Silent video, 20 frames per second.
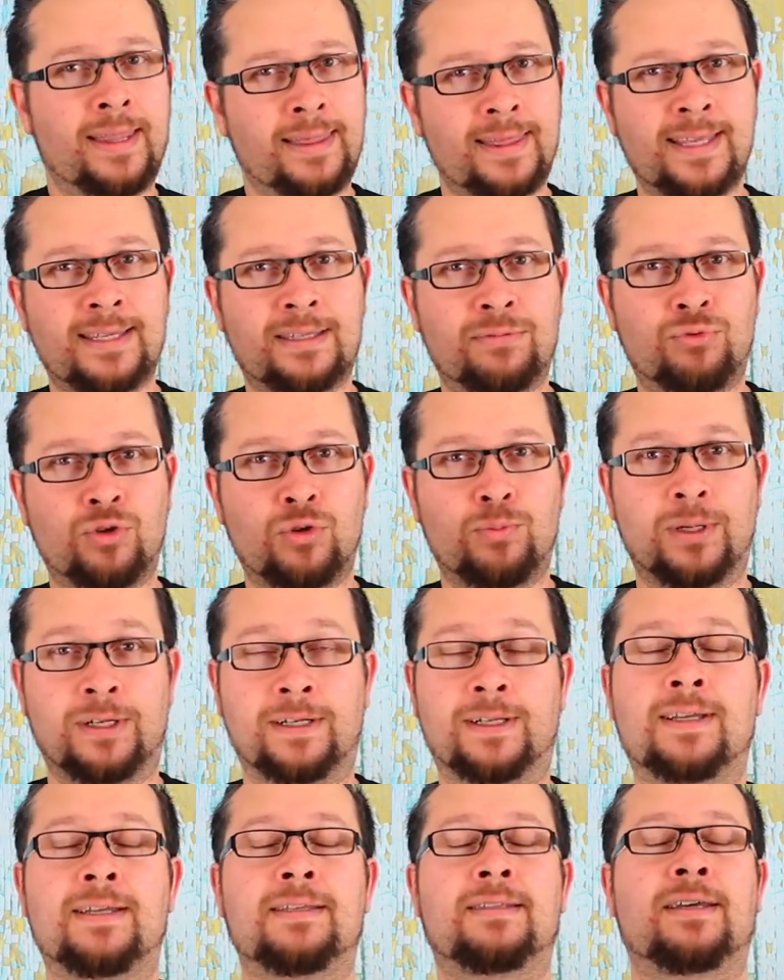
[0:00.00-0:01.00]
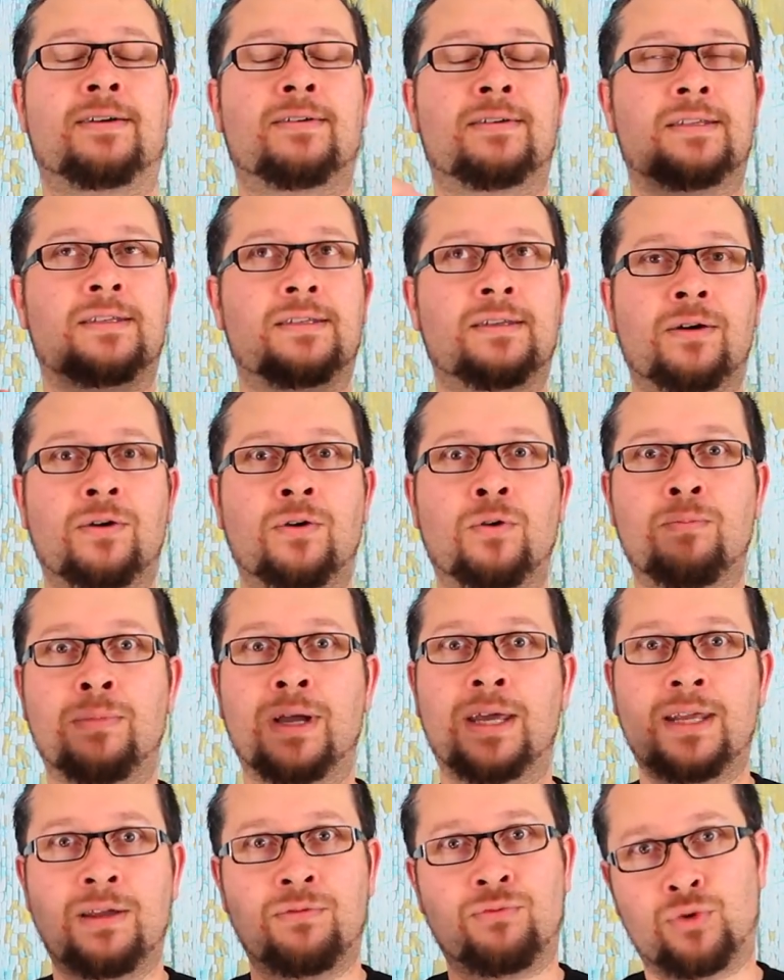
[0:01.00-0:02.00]
this Ruben, because there are so
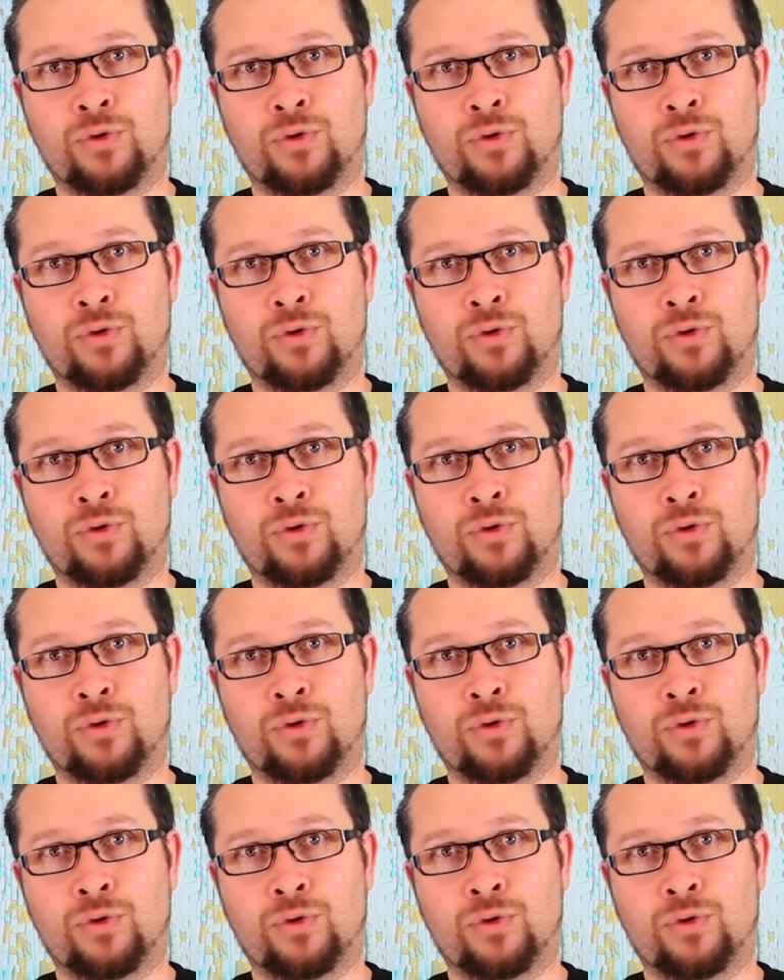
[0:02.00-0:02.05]
many